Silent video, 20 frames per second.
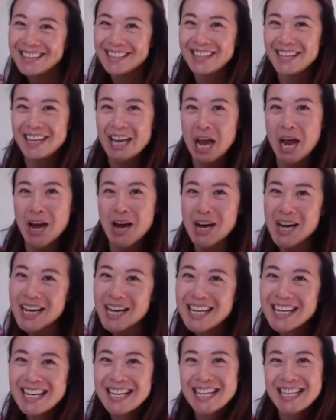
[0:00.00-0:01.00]
yeah.
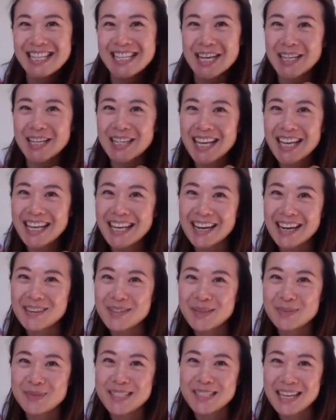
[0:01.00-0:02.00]
So like I was
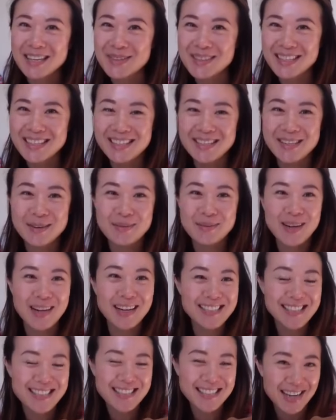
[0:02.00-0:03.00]
obsessed with this group
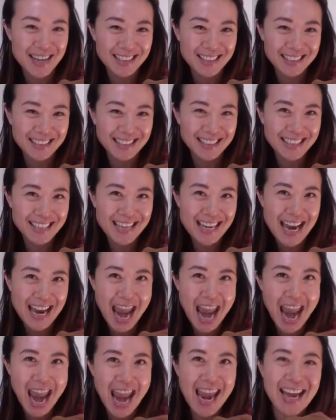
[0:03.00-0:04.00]
called Solid,
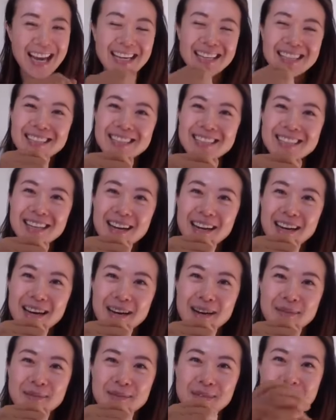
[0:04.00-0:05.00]
and
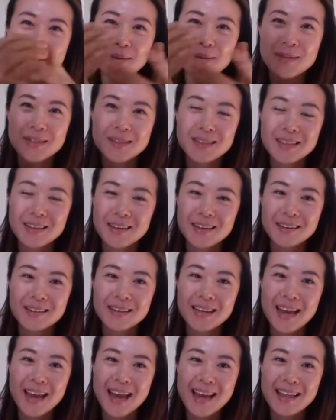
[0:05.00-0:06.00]
they would,
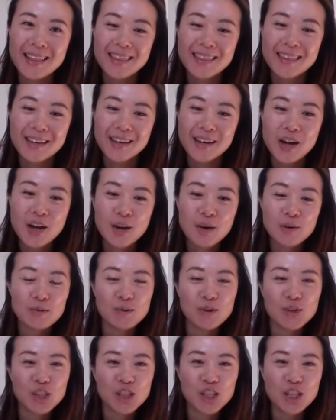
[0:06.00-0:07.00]
they had the
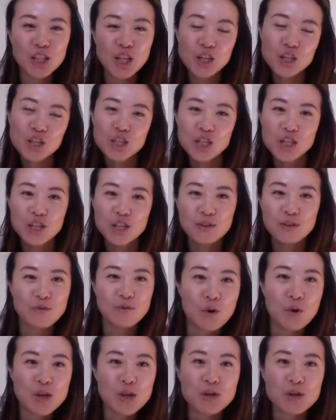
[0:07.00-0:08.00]
really like deep
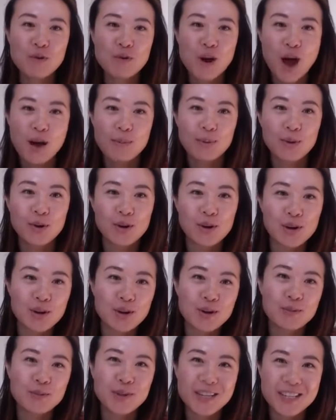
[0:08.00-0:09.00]
voice
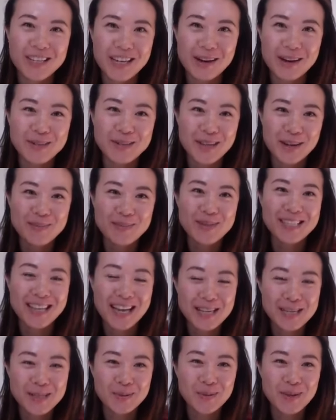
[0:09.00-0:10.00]
rapper, which I was
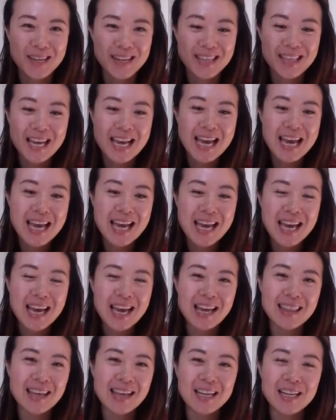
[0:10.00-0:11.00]
obsessed with.
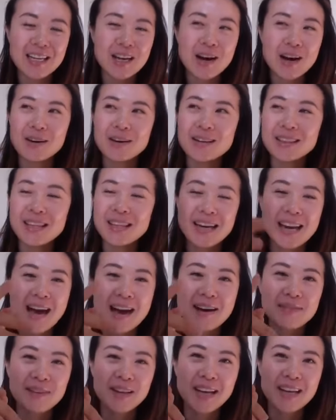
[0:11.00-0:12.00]
And then, they'd
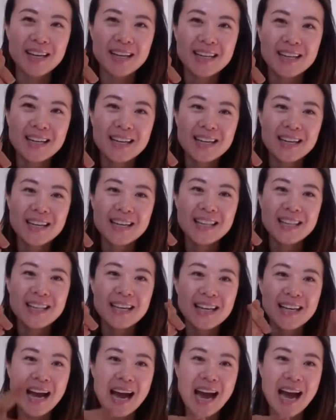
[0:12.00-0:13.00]
have like the
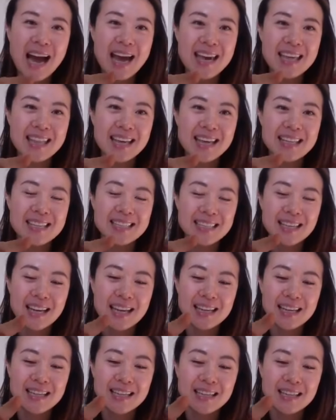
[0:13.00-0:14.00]
guy that's
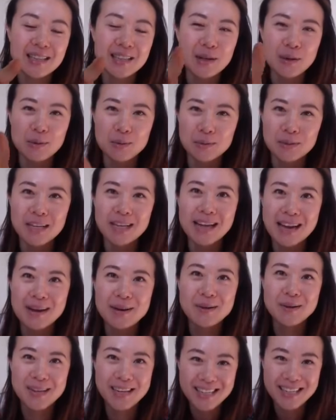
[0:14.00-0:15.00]
like the only guy
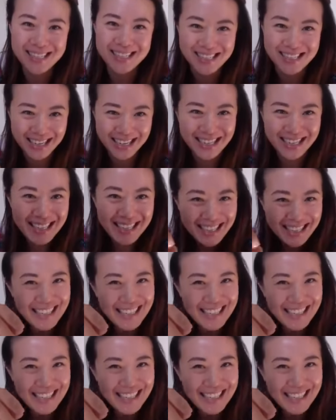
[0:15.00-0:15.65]
who can sing,